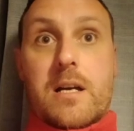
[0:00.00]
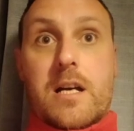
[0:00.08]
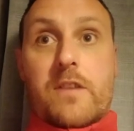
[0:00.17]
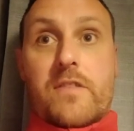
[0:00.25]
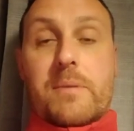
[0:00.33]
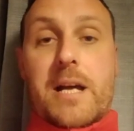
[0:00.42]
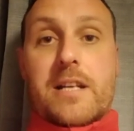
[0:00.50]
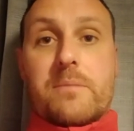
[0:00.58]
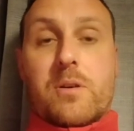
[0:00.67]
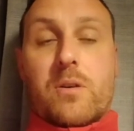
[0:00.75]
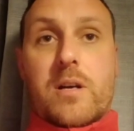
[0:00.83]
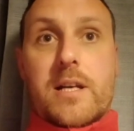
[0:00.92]
I've an
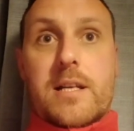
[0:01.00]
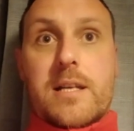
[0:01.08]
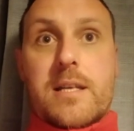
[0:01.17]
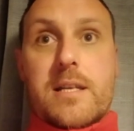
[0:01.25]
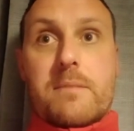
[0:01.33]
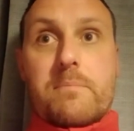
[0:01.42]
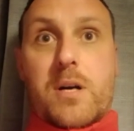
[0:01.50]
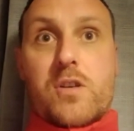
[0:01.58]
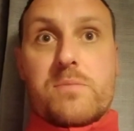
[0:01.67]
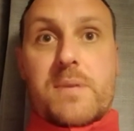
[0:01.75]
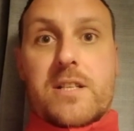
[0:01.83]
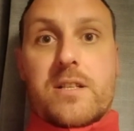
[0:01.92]
Adam O'Reilly
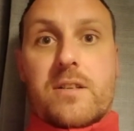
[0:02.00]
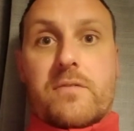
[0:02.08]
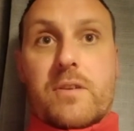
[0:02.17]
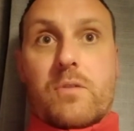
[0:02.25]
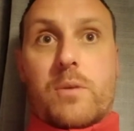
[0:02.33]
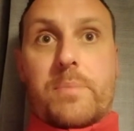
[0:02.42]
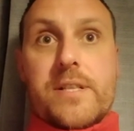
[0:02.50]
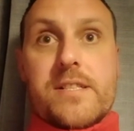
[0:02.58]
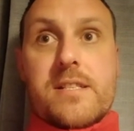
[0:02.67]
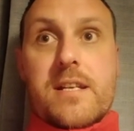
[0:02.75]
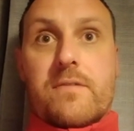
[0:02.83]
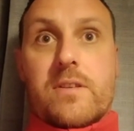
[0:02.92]
post-match interview up and a
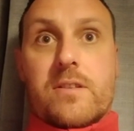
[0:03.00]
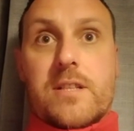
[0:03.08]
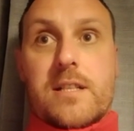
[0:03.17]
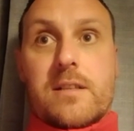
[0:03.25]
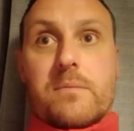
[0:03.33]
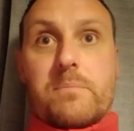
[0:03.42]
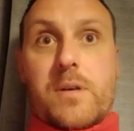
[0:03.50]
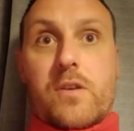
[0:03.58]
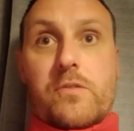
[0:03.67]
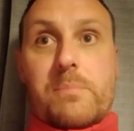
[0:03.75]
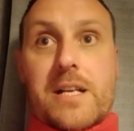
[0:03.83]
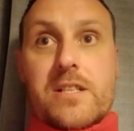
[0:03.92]
Stephen O'Donnell
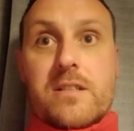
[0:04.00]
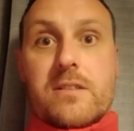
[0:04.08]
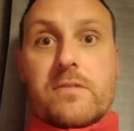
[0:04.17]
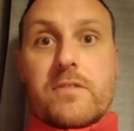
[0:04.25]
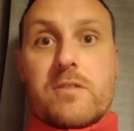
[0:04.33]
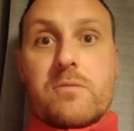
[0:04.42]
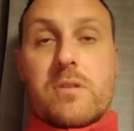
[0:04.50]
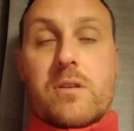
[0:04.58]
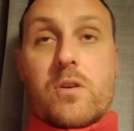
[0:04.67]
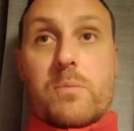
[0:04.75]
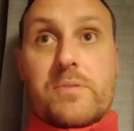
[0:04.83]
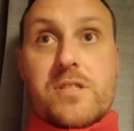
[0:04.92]
post-match interview
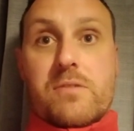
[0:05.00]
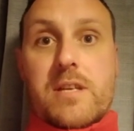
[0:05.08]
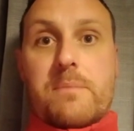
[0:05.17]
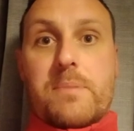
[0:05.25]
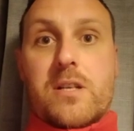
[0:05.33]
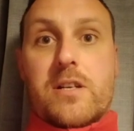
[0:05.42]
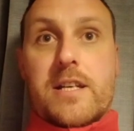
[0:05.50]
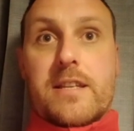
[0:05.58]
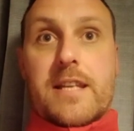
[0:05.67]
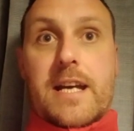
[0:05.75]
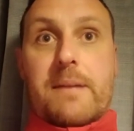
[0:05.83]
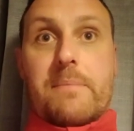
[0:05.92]
up, so keep an eye
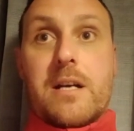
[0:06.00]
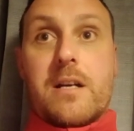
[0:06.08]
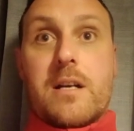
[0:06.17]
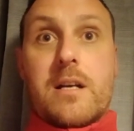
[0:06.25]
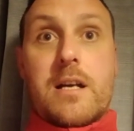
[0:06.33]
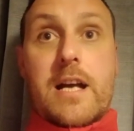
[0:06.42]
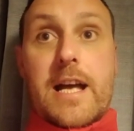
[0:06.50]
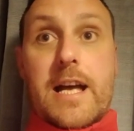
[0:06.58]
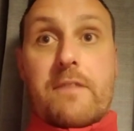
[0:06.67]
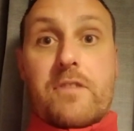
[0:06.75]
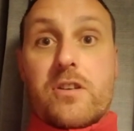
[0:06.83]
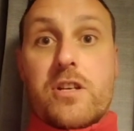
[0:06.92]
on them.
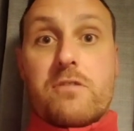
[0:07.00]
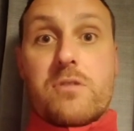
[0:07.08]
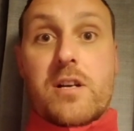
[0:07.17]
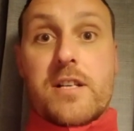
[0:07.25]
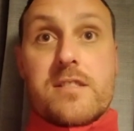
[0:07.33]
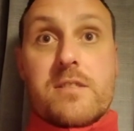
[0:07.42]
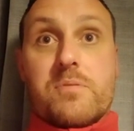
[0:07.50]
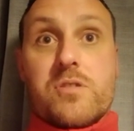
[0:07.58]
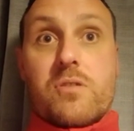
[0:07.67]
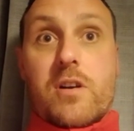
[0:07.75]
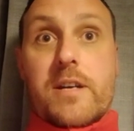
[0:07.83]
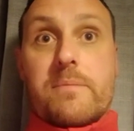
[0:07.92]
If you're new, guys,
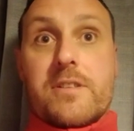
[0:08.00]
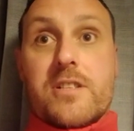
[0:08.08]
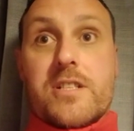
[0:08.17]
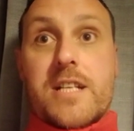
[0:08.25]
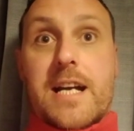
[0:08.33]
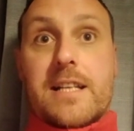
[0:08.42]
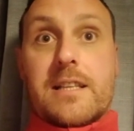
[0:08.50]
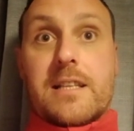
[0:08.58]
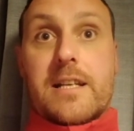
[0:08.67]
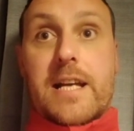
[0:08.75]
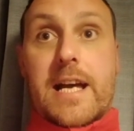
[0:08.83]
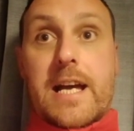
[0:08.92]
subscribe to the
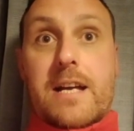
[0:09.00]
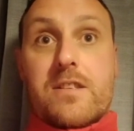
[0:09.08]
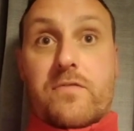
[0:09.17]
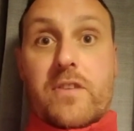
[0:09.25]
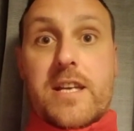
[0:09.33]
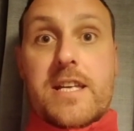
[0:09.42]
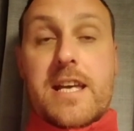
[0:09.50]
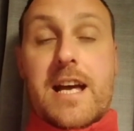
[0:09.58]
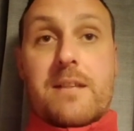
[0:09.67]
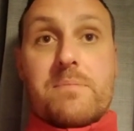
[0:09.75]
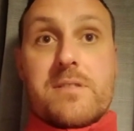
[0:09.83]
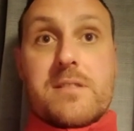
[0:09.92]
channel. It's free. It
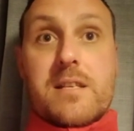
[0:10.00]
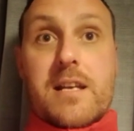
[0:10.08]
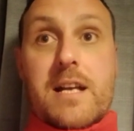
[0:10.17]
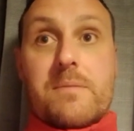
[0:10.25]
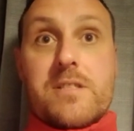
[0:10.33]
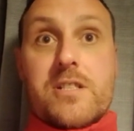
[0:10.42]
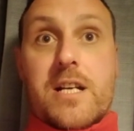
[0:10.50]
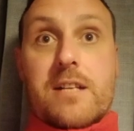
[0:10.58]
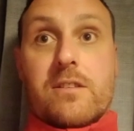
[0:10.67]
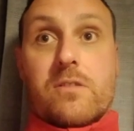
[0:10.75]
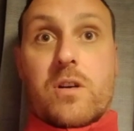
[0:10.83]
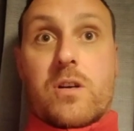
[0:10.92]
helps the
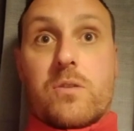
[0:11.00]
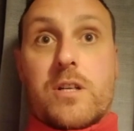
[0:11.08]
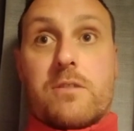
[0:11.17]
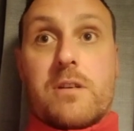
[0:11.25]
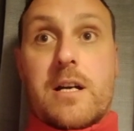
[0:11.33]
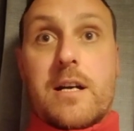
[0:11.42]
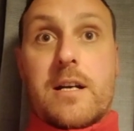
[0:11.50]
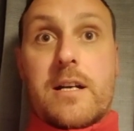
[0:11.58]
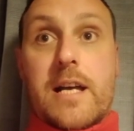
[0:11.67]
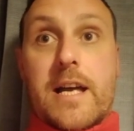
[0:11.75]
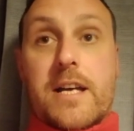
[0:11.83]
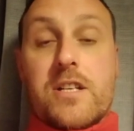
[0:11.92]
channel to grow, though.
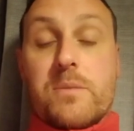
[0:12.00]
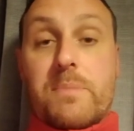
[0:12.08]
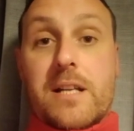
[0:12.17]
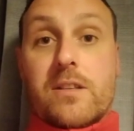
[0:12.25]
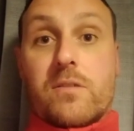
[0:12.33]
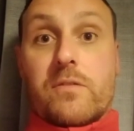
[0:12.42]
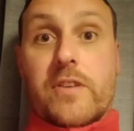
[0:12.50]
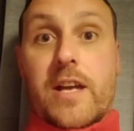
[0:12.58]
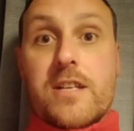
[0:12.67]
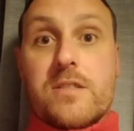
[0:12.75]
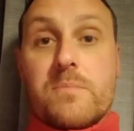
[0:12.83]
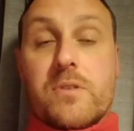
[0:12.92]
Hit your bell
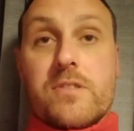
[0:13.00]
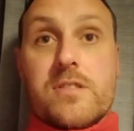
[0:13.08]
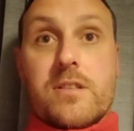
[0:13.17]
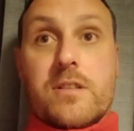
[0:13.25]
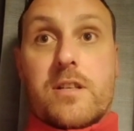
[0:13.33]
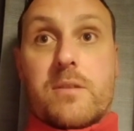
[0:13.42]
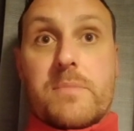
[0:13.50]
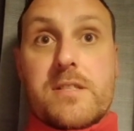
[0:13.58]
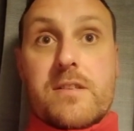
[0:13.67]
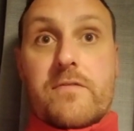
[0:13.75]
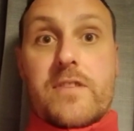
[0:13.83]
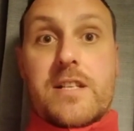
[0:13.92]
notification button so you don't
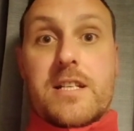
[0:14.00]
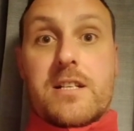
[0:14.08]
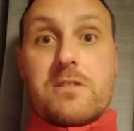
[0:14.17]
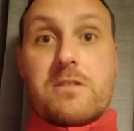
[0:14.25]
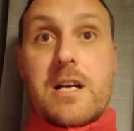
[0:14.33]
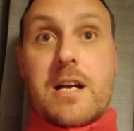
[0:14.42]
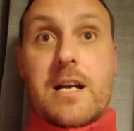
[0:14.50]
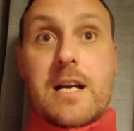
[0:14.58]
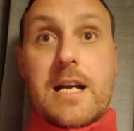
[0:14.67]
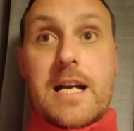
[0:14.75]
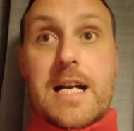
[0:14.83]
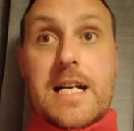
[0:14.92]
miss a video.
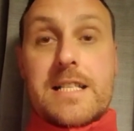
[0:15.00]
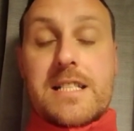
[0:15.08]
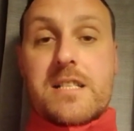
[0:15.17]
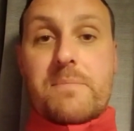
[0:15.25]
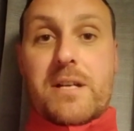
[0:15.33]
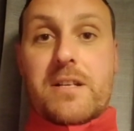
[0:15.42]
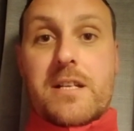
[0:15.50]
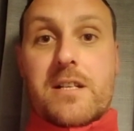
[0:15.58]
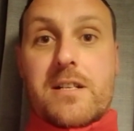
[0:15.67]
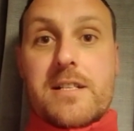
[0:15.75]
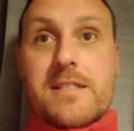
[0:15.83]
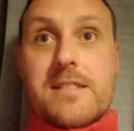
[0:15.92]
And that's about it,
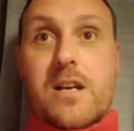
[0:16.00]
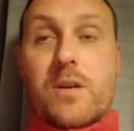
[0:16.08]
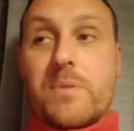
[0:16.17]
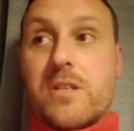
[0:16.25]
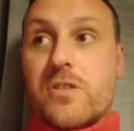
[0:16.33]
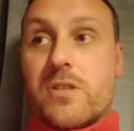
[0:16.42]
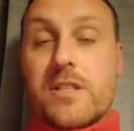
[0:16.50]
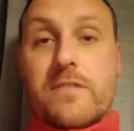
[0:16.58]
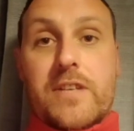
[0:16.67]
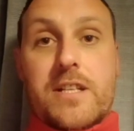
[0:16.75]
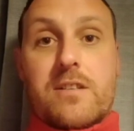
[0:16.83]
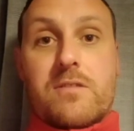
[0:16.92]
guys. Hope you enjoyed the
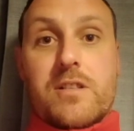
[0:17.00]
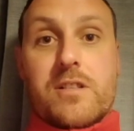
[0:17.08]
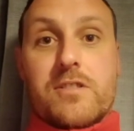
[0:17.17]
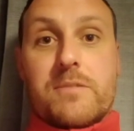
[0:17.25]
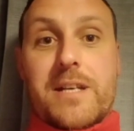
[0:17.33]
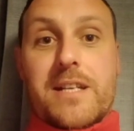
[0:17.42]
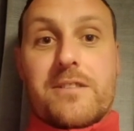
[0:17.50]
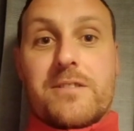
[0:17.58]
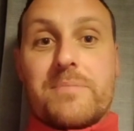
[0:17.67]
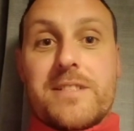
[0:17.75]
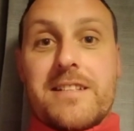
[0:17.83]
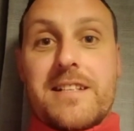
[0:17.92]
video. I'm going to make a
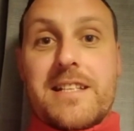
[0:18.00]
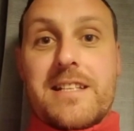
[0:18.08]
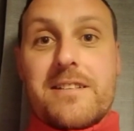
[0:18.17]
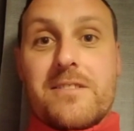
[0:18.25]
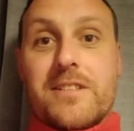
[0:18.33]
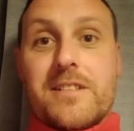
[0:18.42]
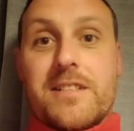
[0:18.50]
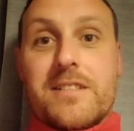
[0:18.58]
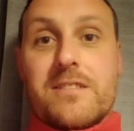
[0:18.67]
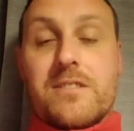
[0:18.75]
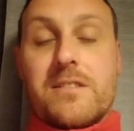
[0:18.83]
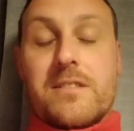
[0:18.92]
cup of tea. Good
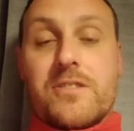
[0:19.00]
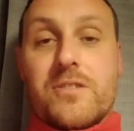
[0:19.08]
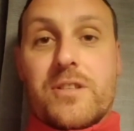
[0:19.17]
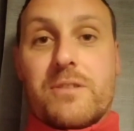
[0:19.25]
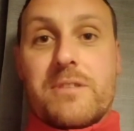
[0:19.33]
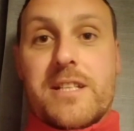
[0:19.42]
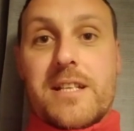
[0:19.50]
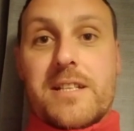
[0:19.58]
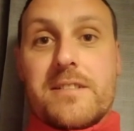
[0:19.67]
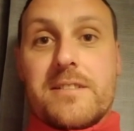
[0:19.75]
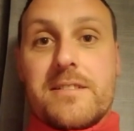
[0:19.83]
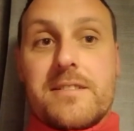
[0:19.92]
night. Enjoy your weekend.